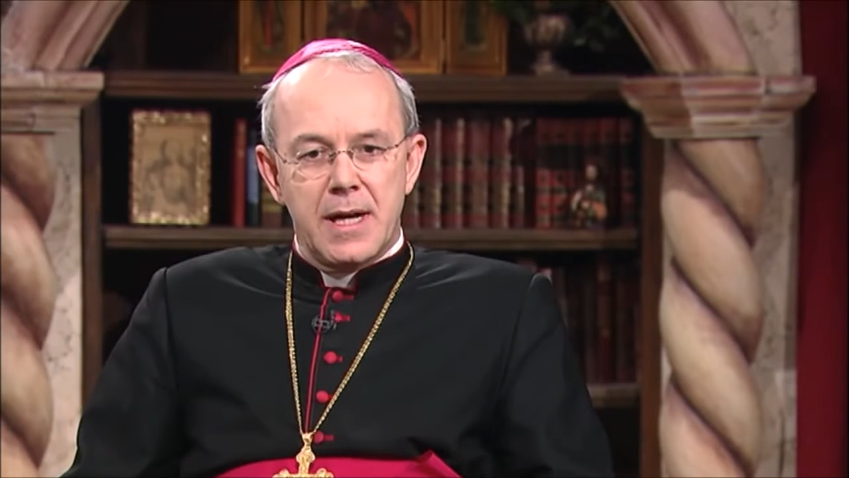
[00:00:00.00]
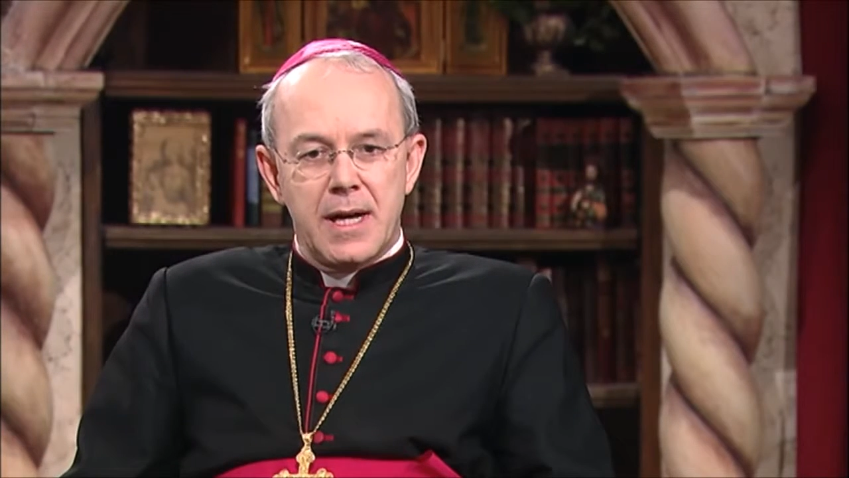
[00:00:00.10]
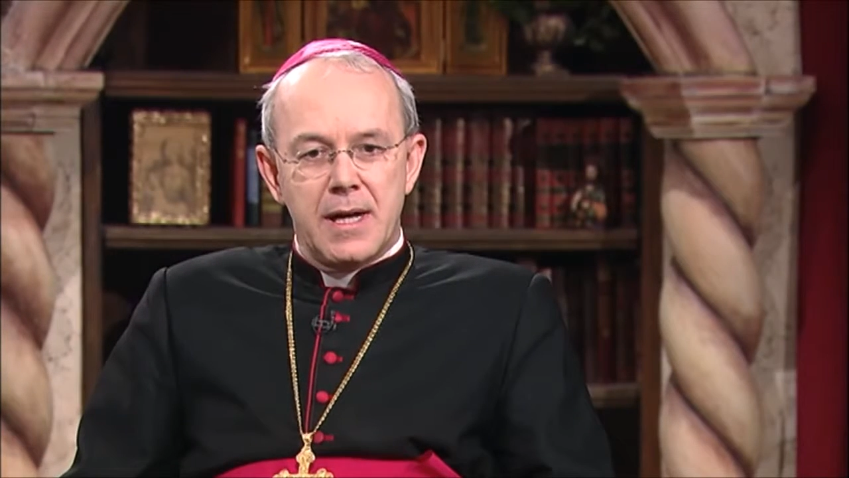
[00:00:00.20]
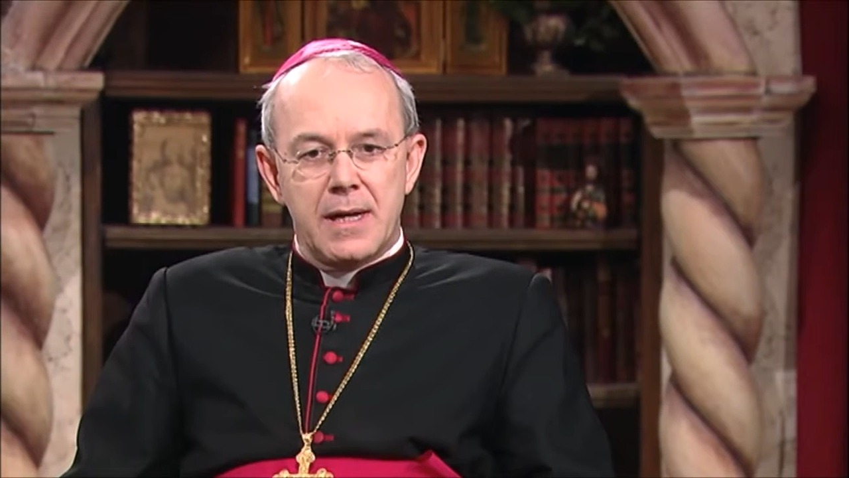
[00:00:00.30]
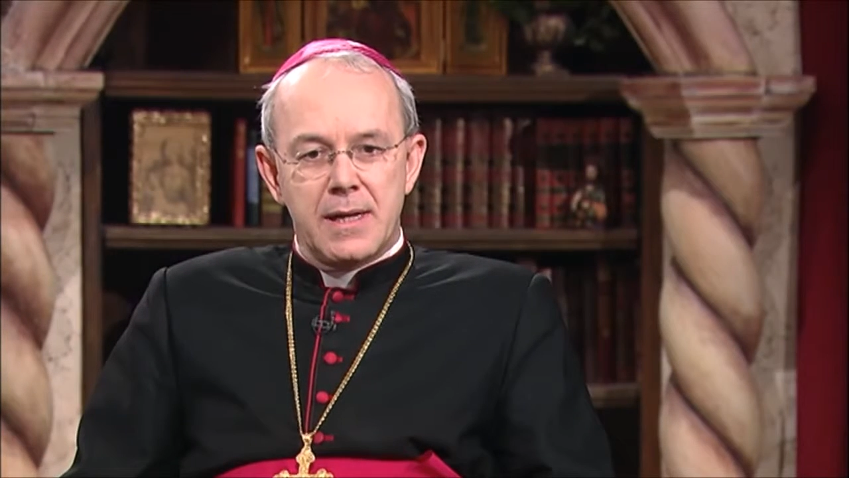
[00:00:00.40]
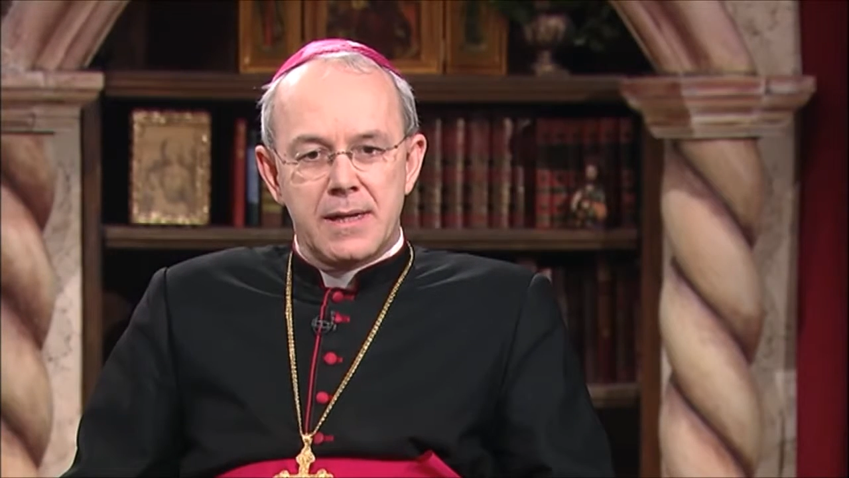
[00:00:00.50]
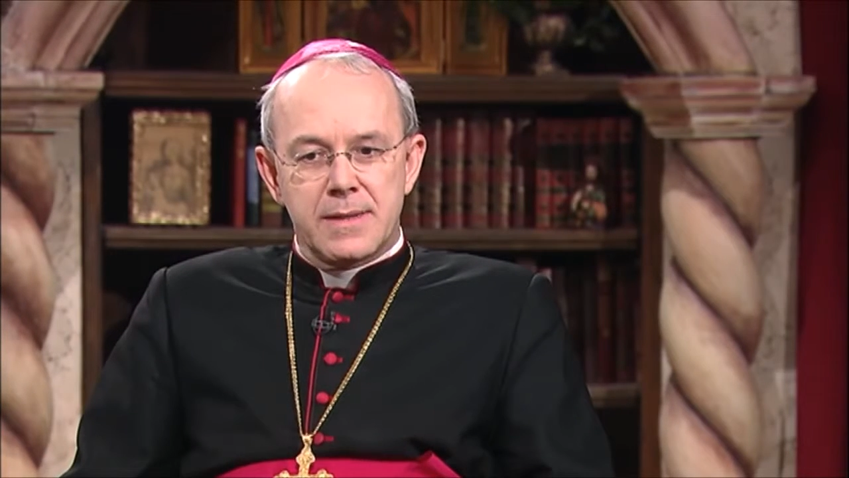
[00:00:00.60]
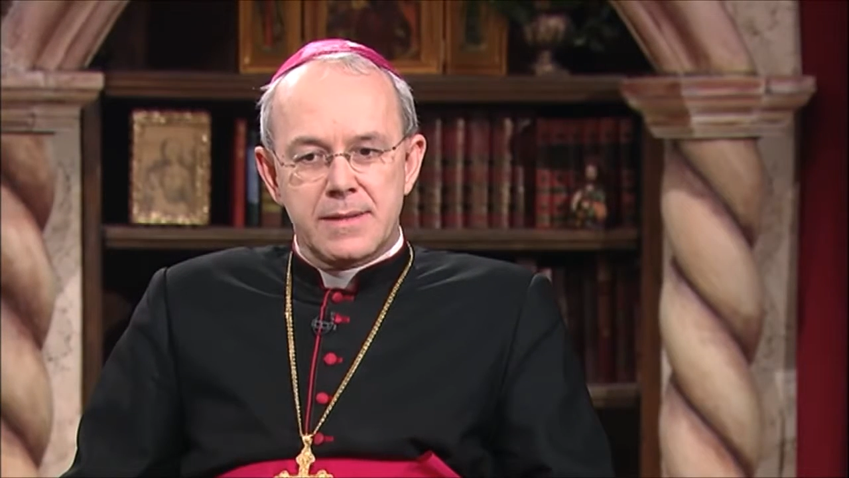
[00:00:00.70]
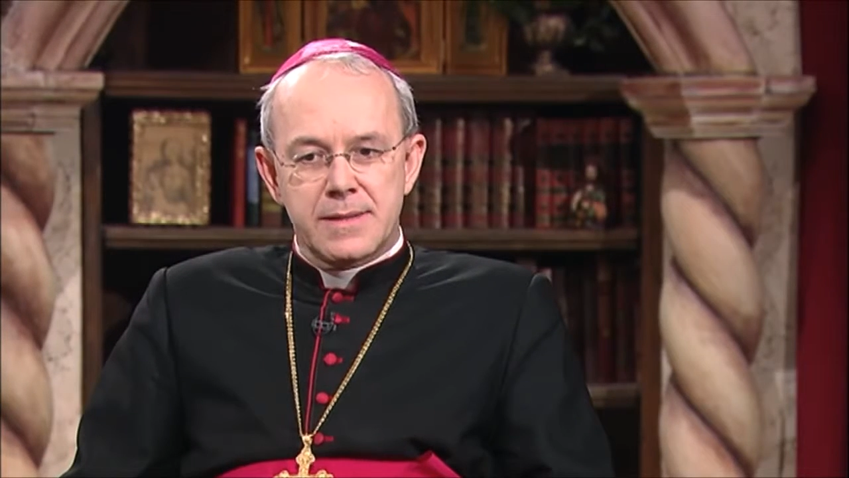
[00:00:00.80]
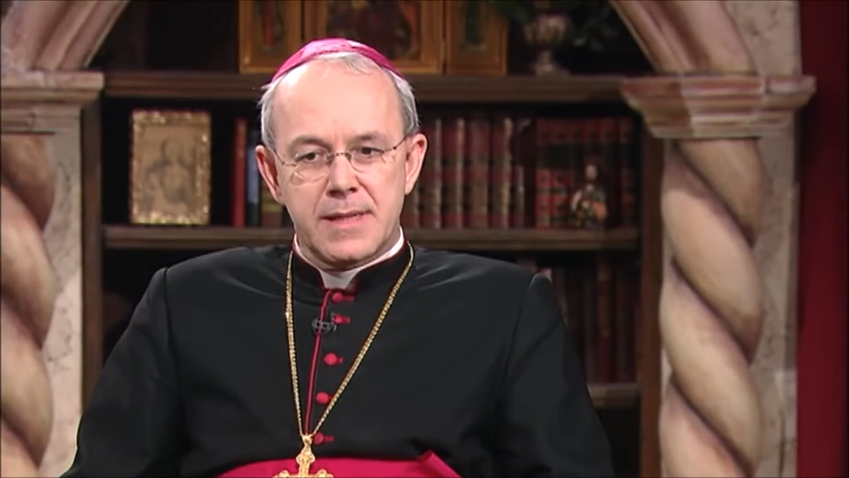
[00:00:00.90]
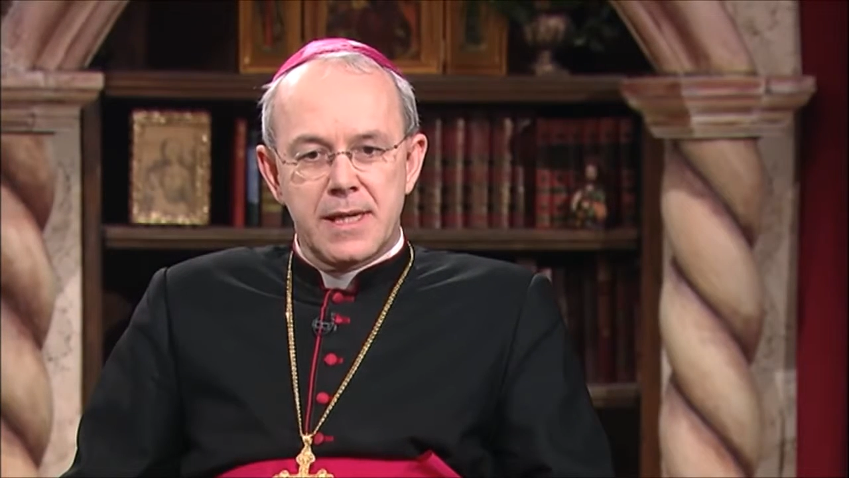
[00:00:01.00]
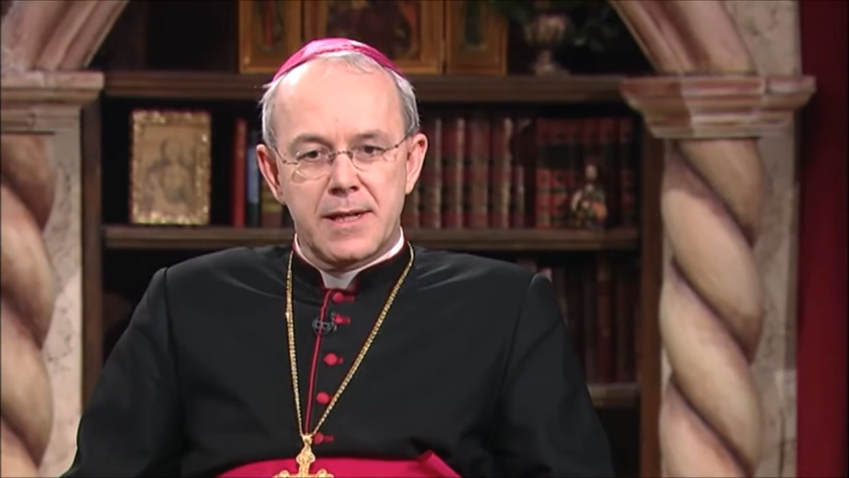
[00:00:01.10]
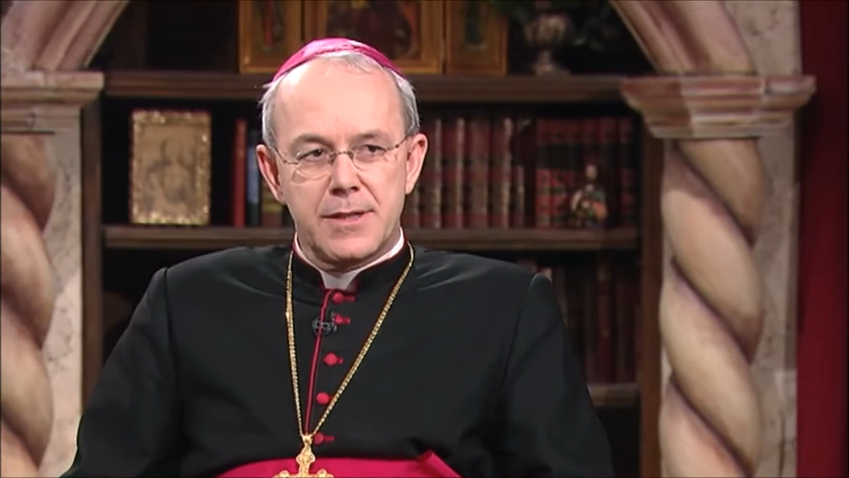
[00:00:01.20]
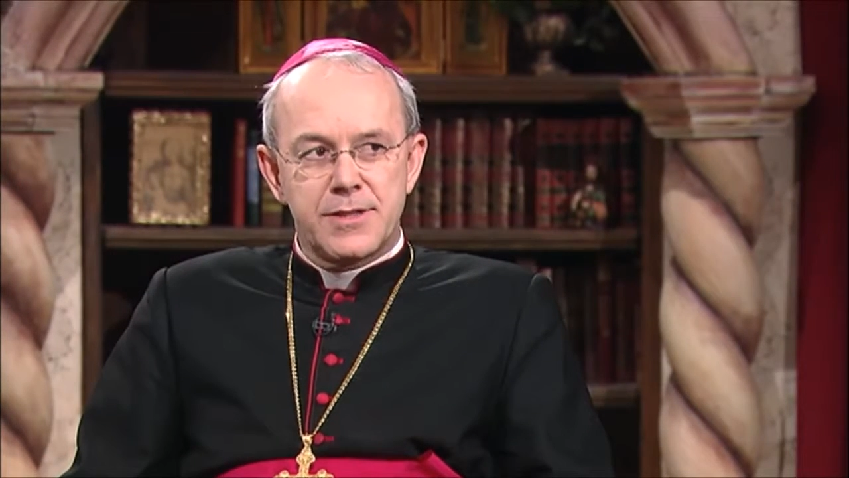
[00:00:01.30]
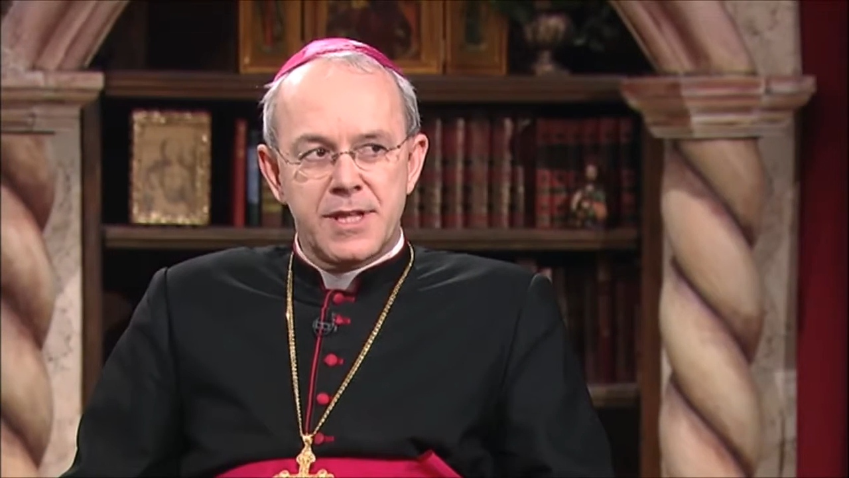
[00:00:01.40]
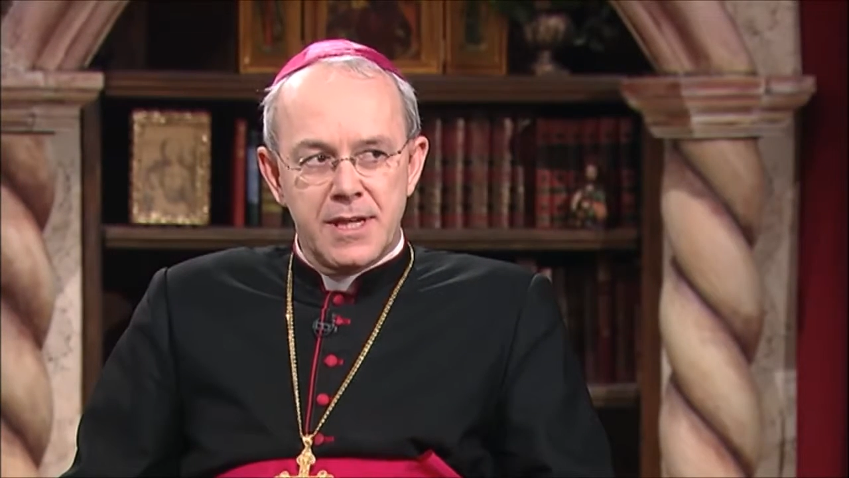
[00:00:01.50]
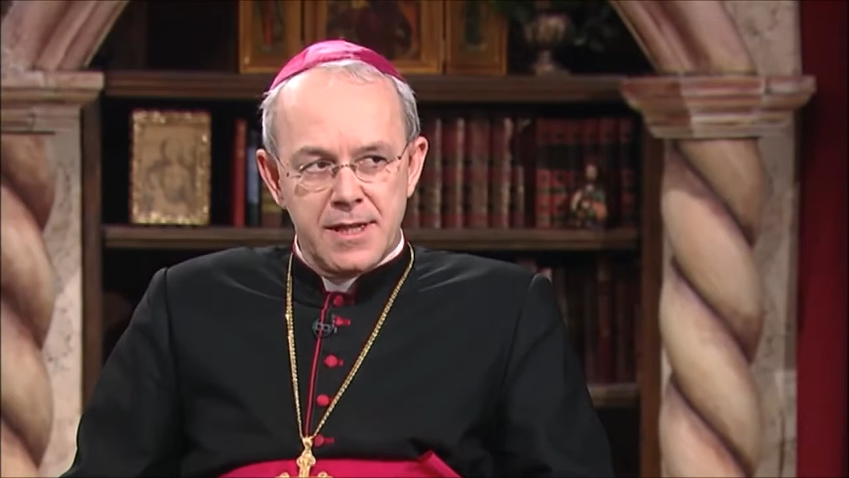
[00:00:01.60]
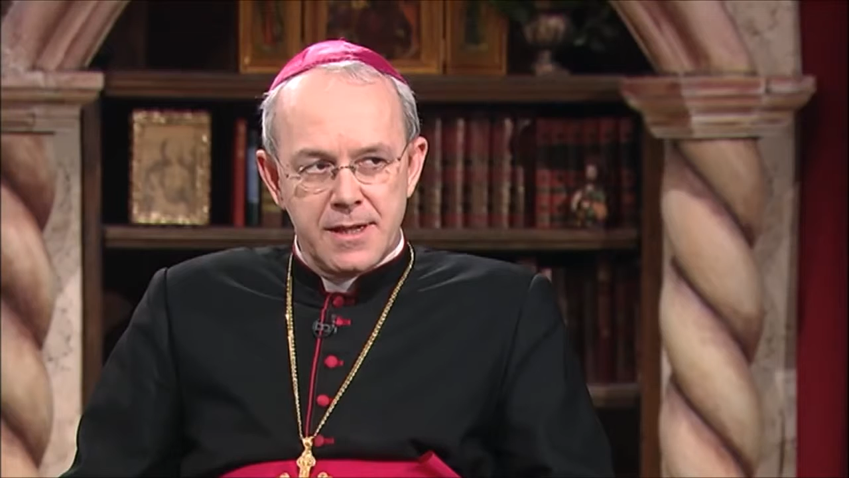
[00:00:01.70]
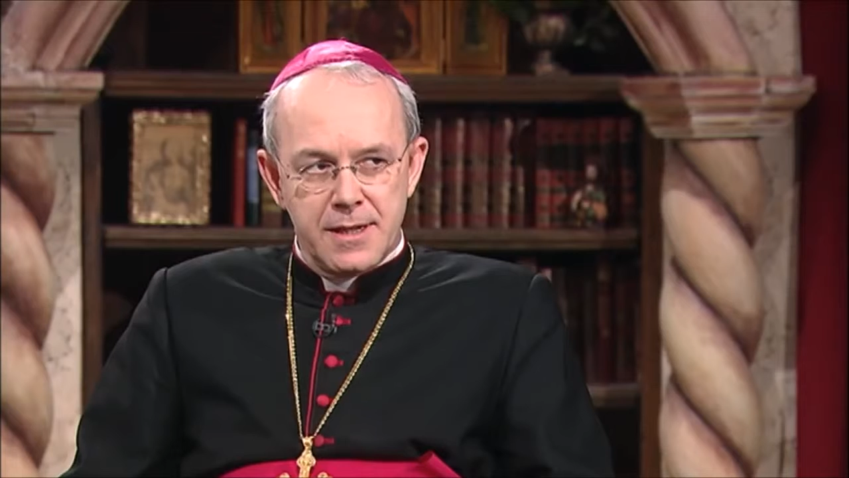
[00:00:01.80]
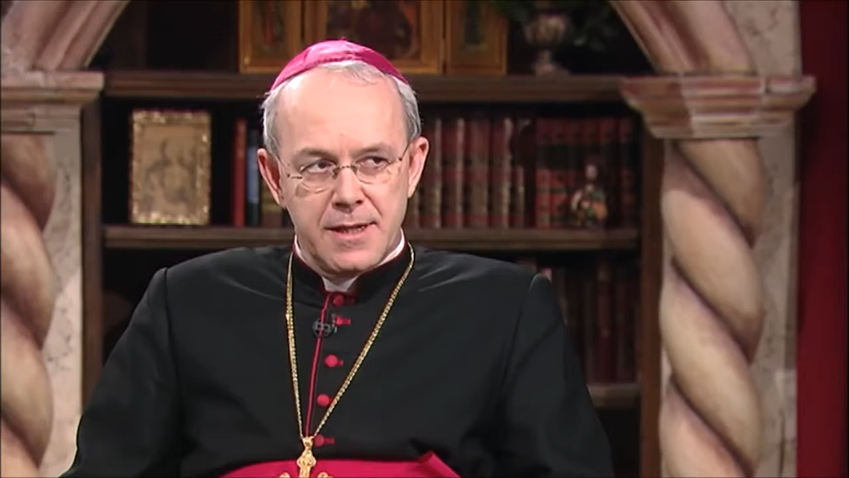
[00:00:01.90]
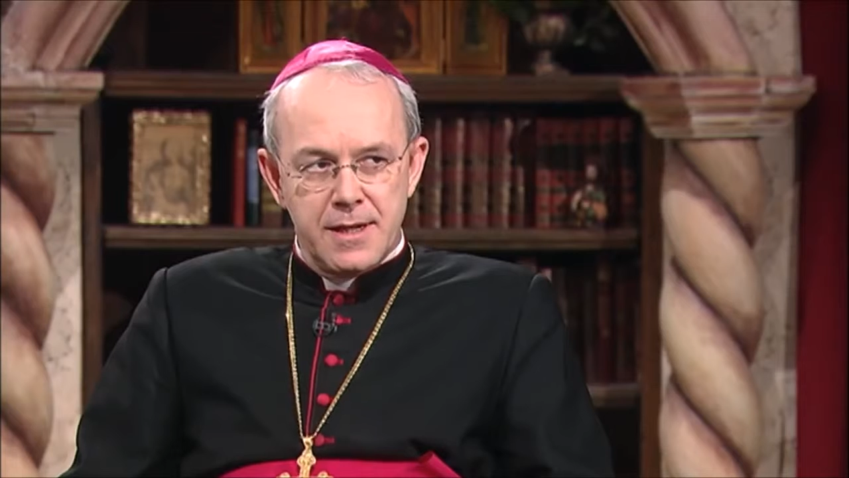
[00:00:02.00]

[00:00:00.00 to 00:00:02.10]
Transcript: a sacred thing,